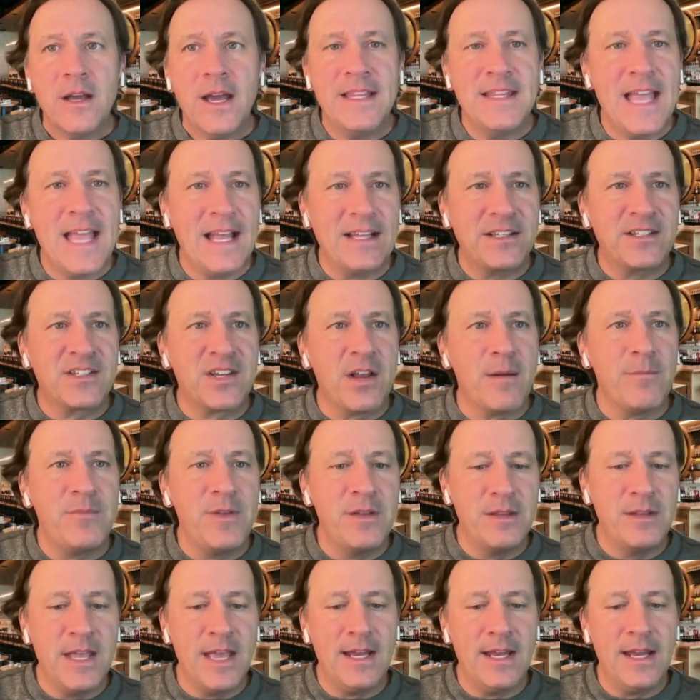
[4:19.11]
And that's
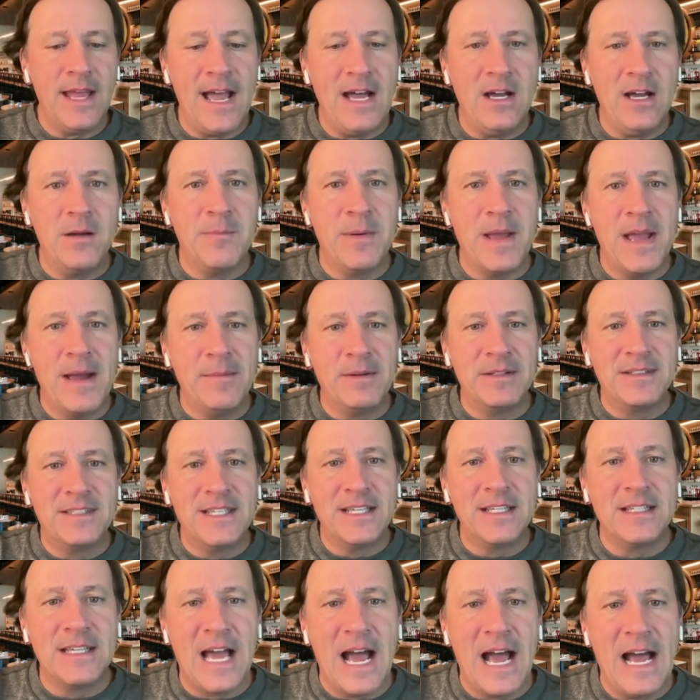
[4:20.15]
something that Alabama
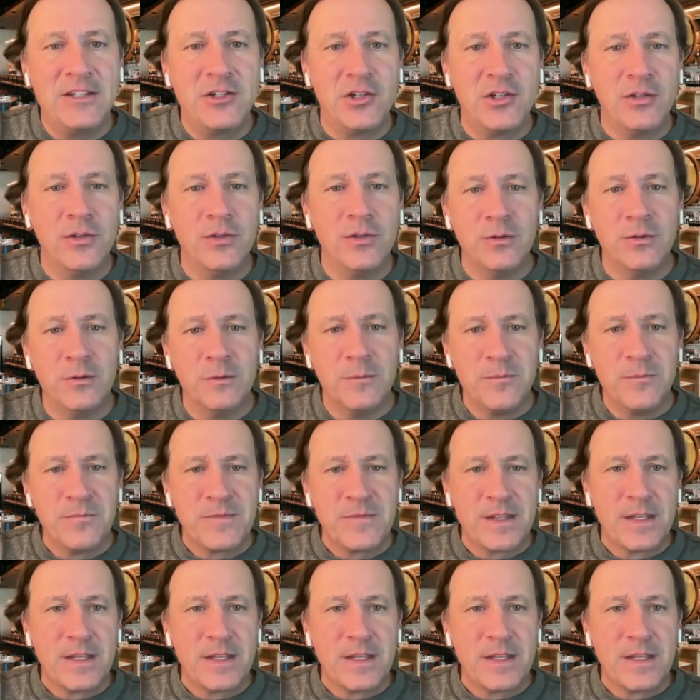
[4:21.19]
did not do